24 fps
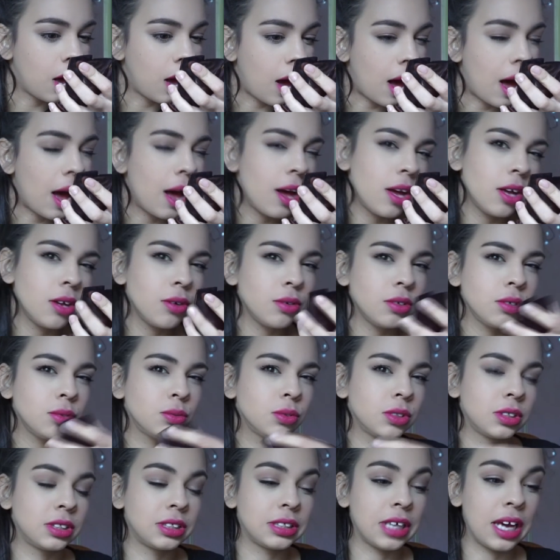I
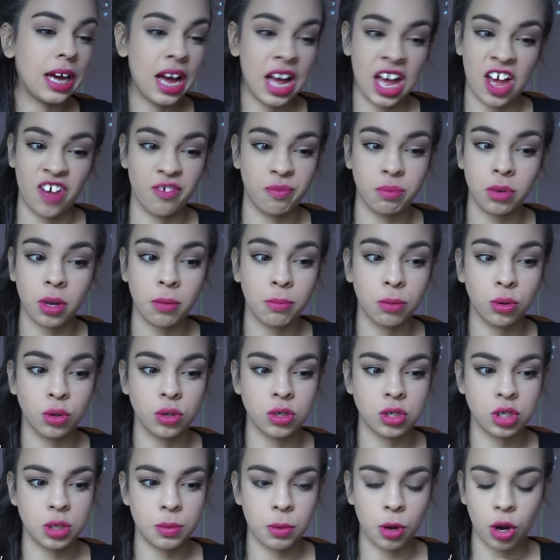would say I have big
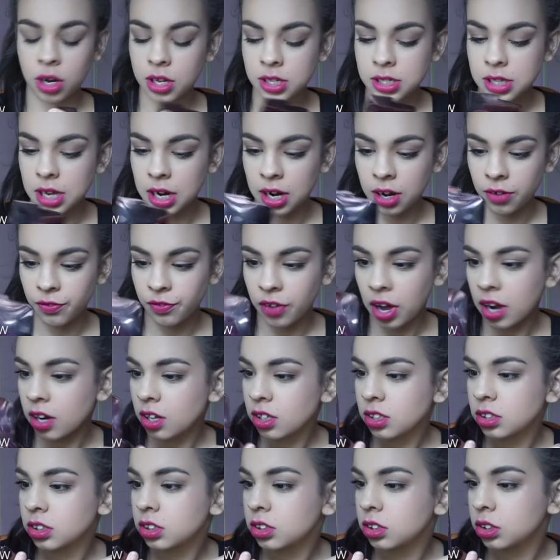pores, to be honest, and I find
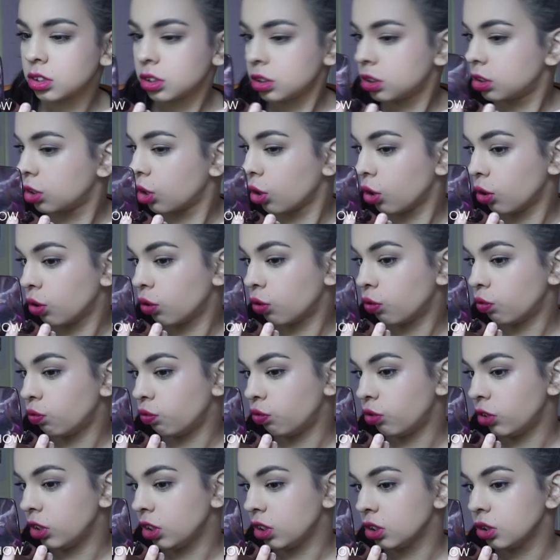it's gone
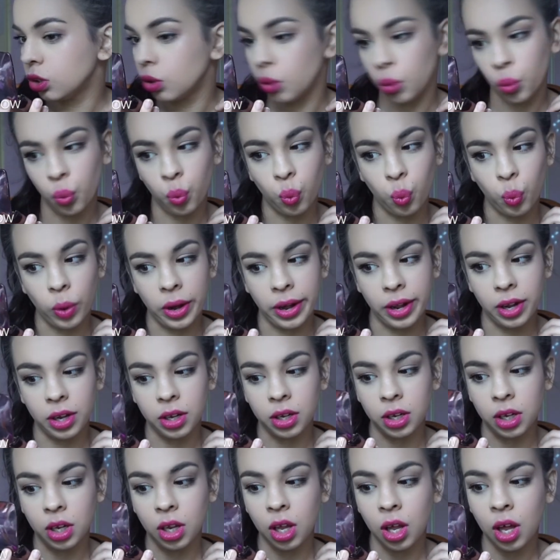really
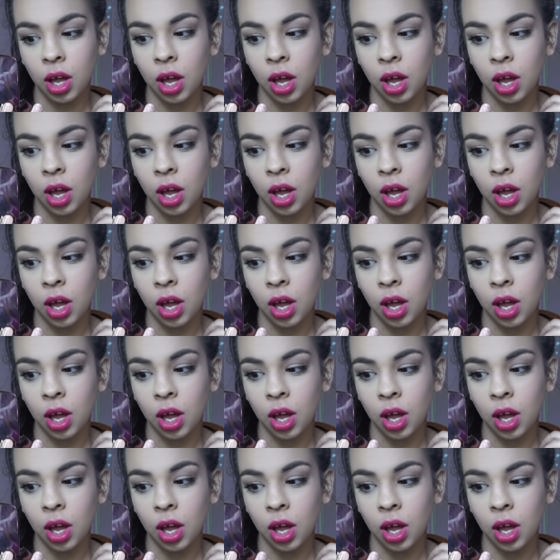well.